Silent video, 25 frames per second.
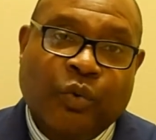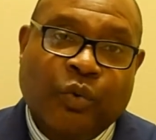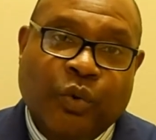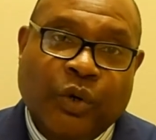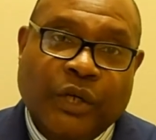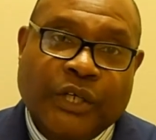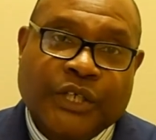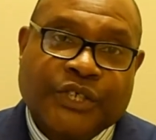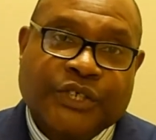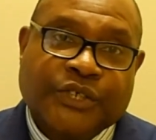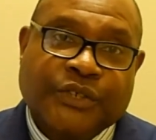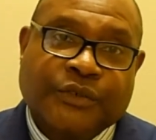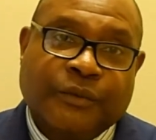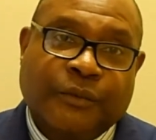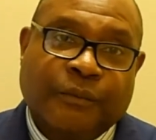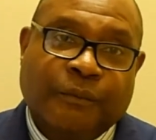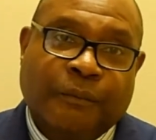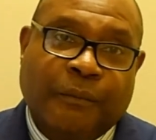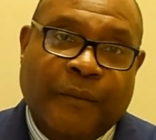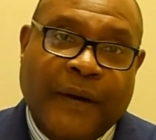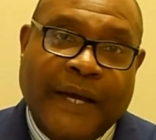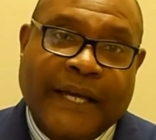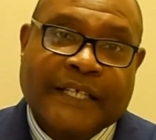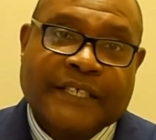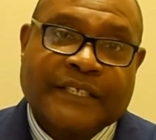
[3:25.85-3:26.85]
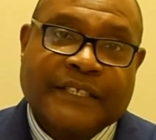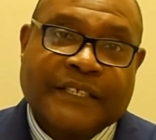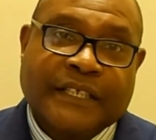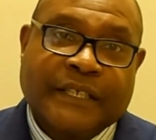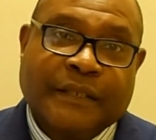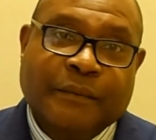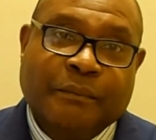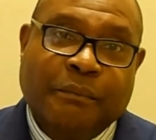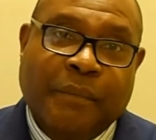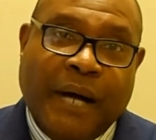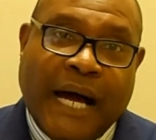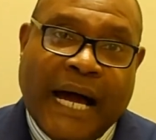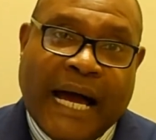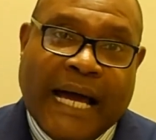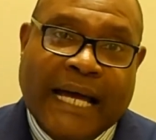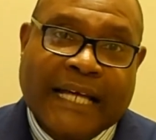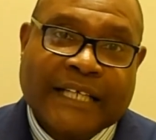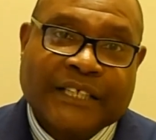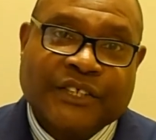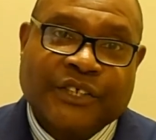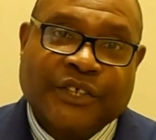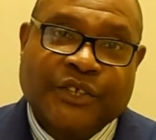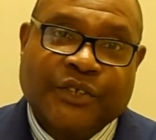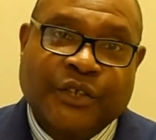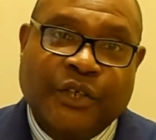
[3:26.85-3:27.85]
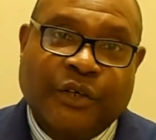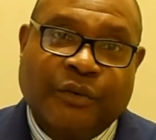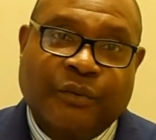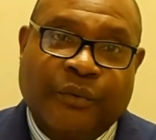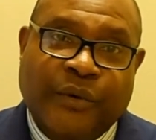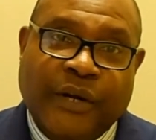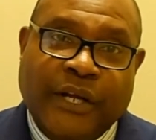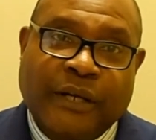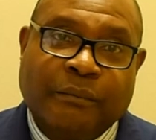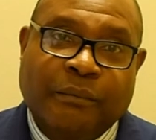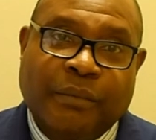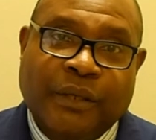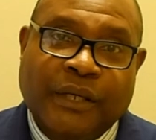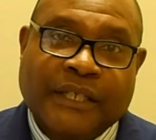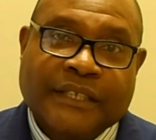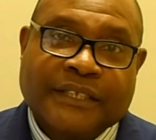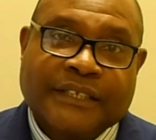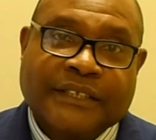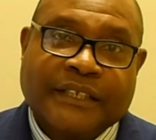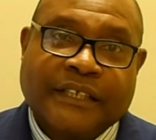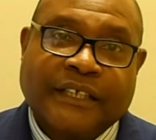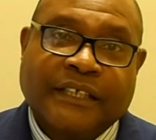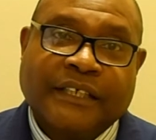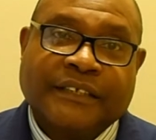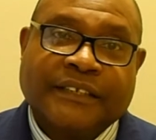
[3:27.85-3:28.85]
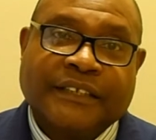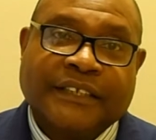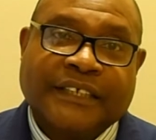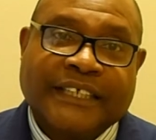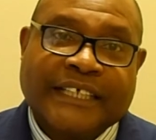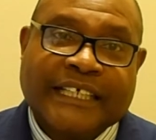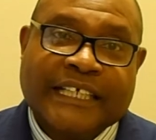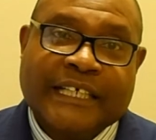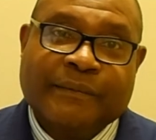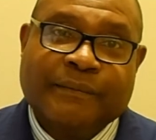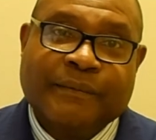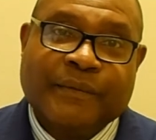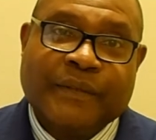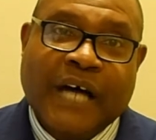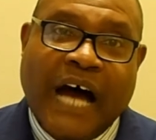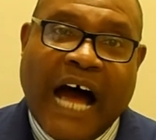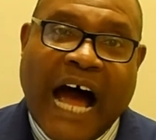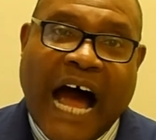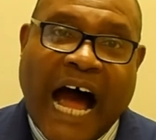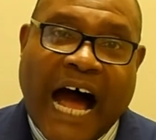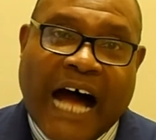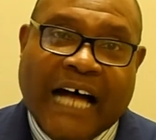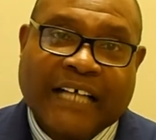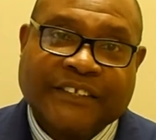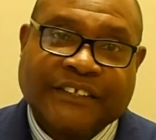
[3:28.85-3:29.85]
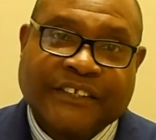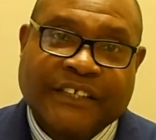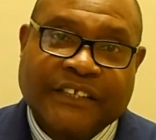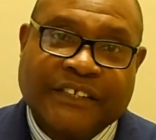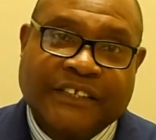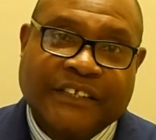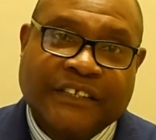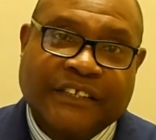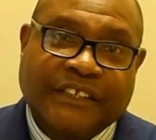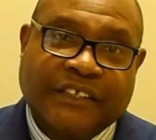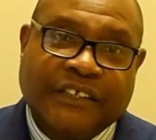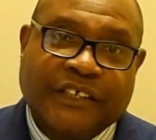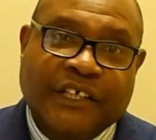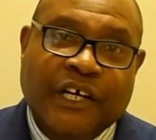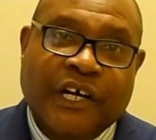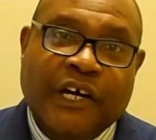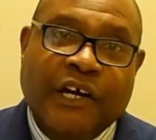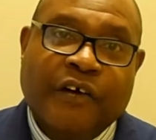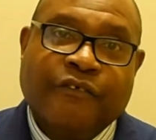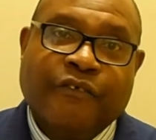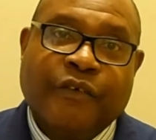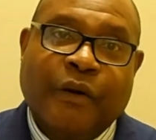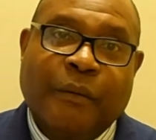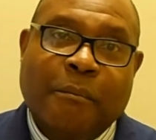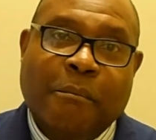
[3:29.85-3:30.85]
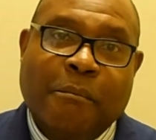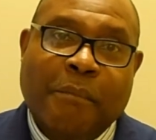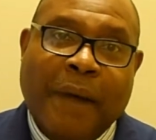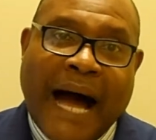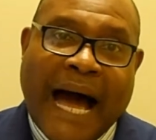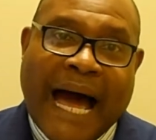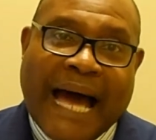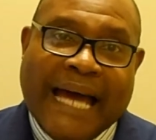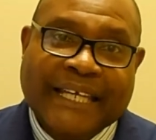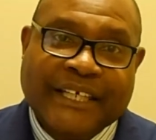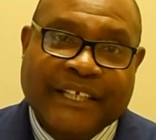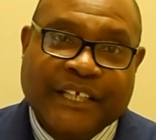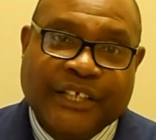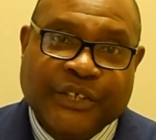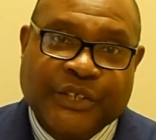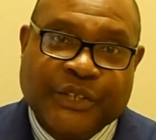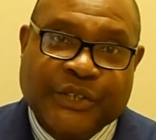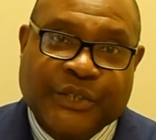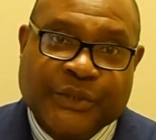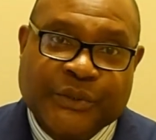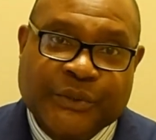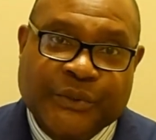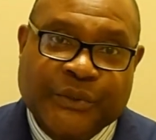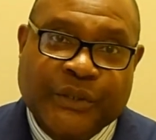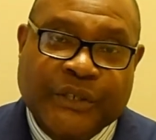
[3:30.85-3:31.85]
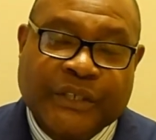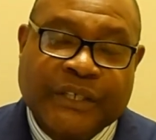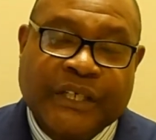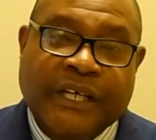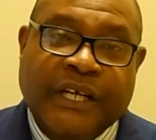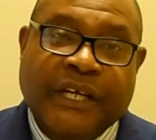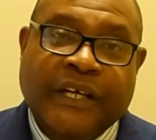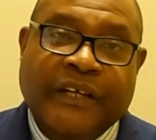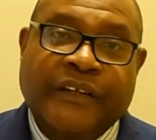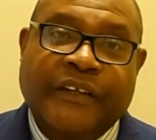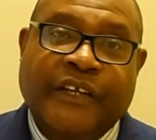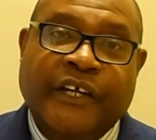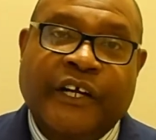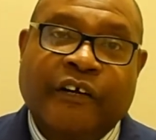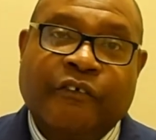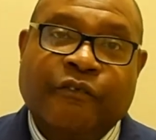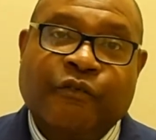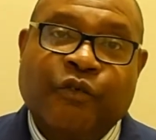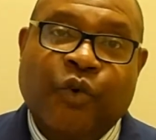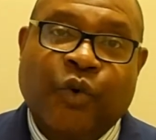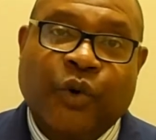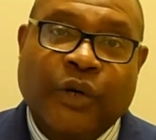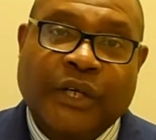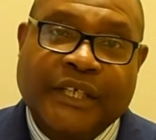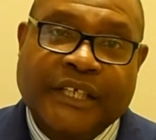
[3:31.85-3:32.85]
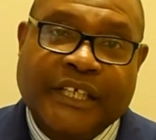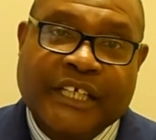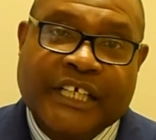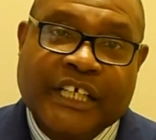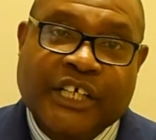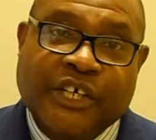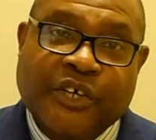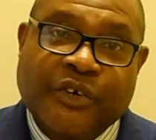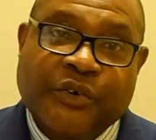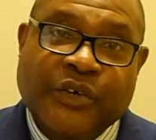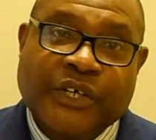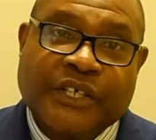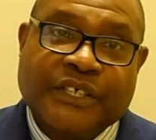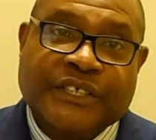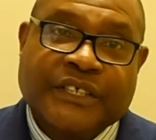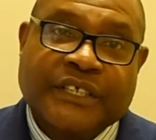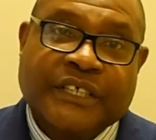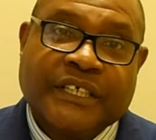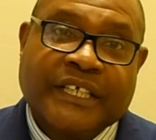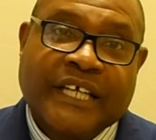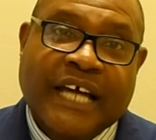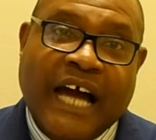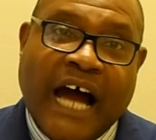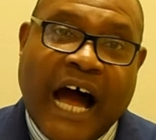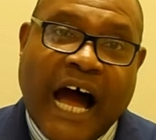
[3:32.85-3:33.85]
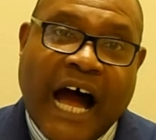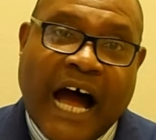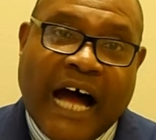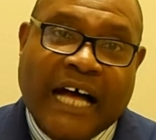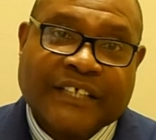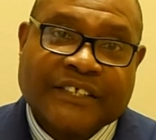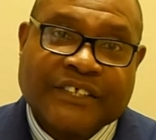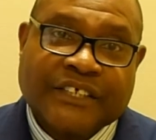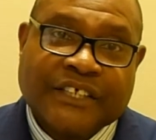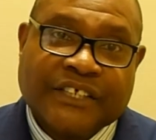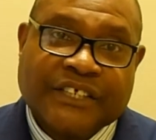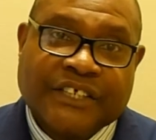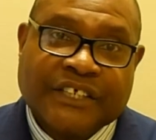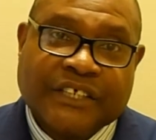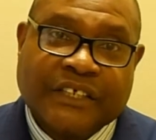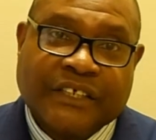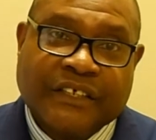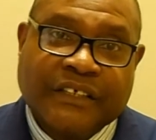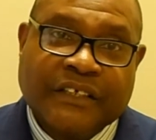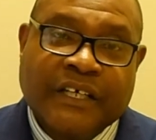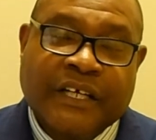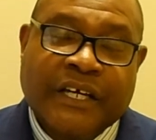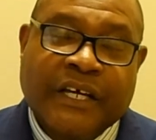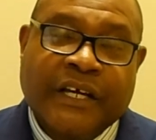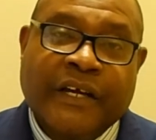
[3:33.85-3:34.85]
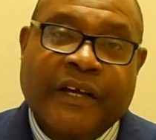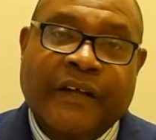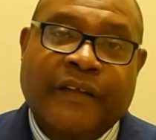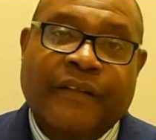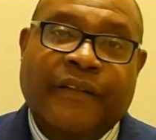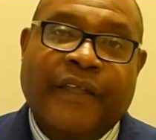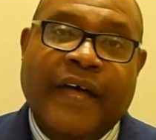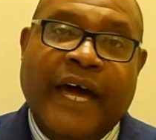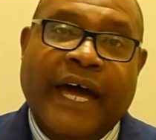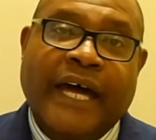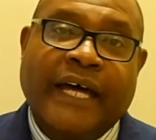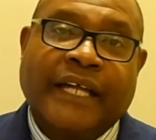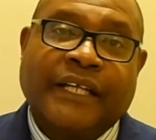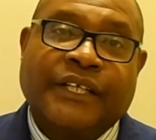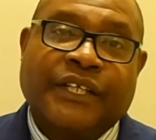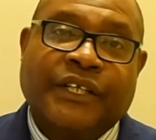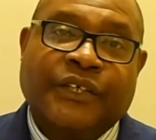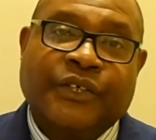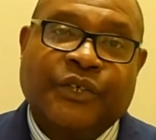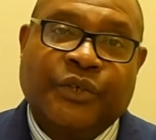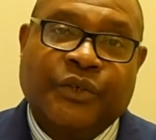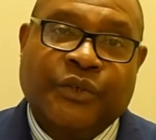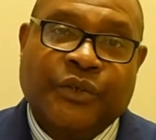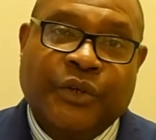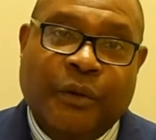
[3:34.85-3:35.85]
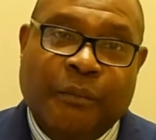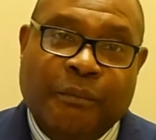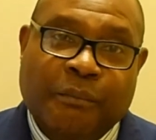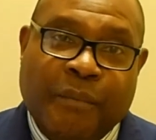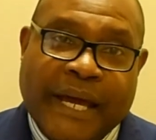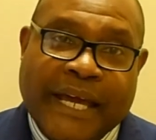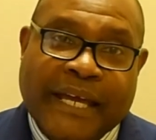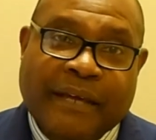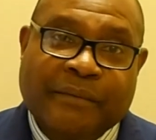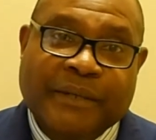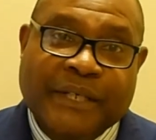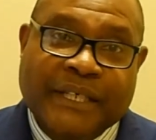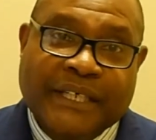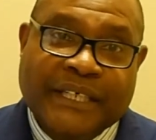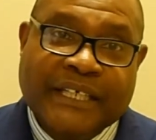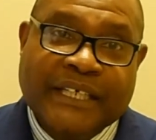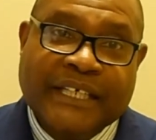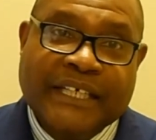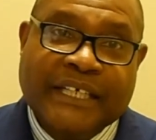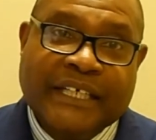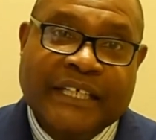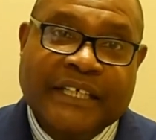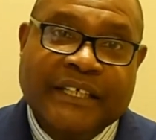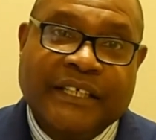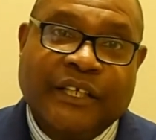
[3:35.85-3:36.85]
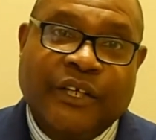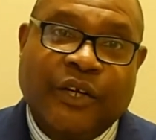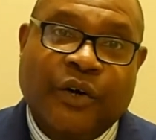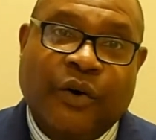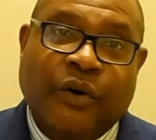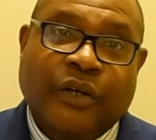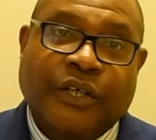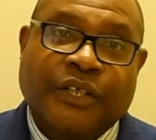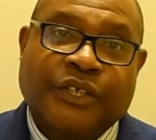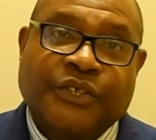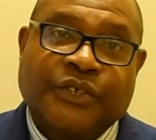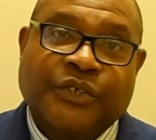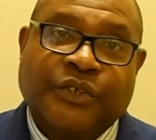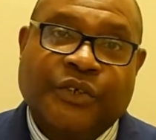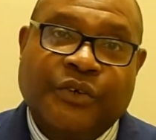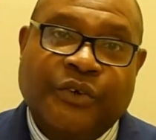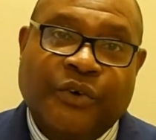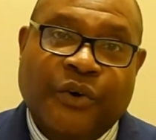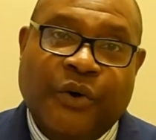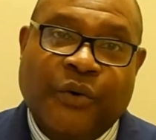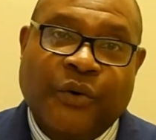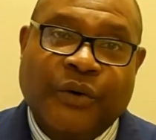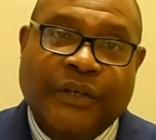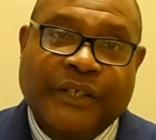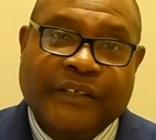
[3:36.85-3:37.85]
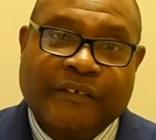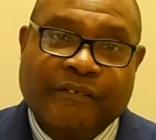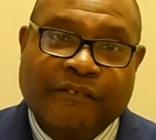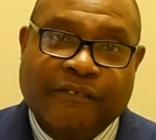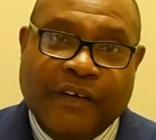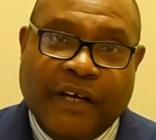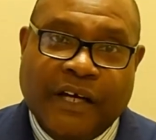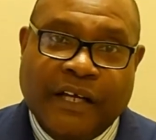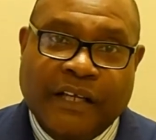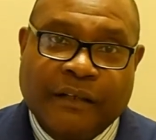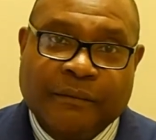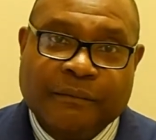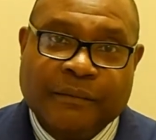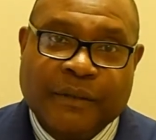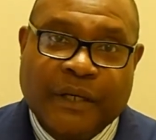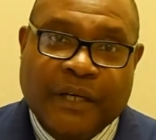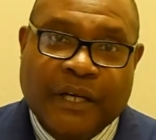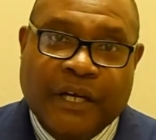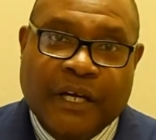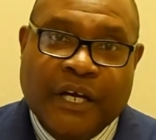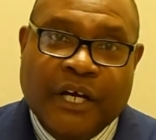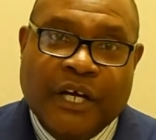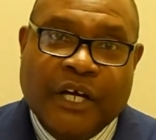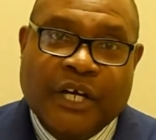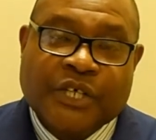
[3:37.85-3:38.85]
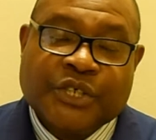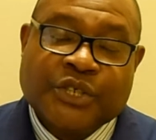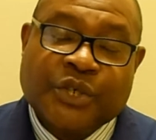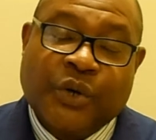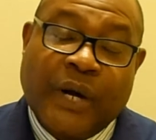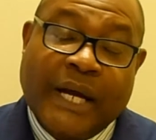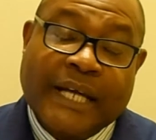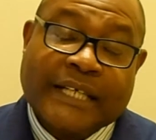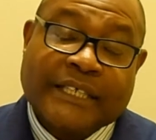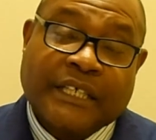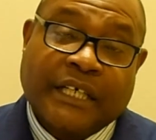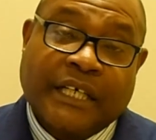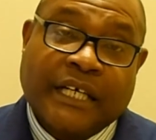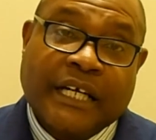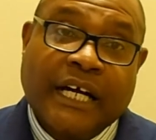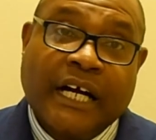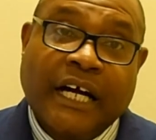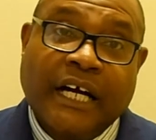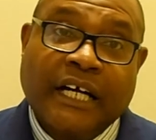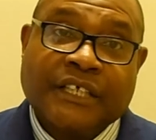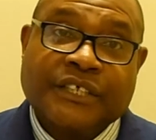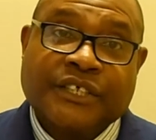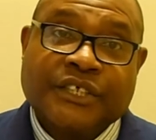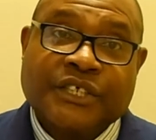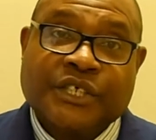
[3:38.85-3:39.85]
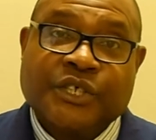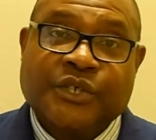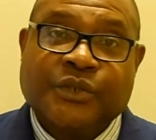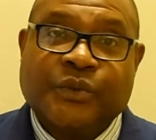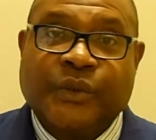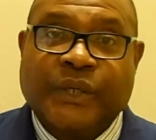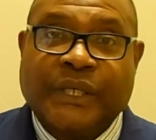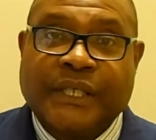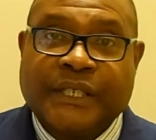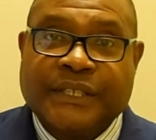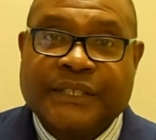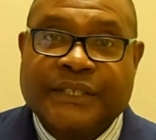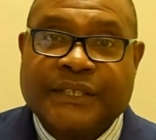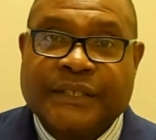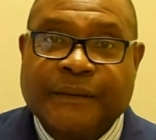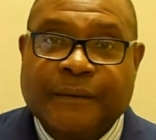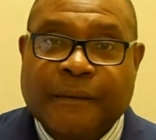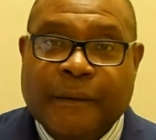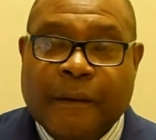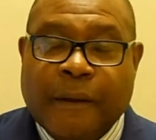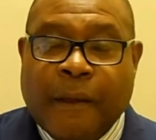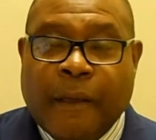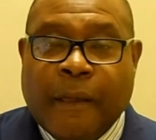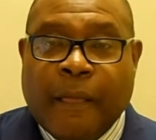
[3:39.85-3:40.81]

which basically binds to your red blood cells and keep the oxygen from binding to it, therefore decreasing the oxygen that your baby needs in order to grow and develop. So as a consequence,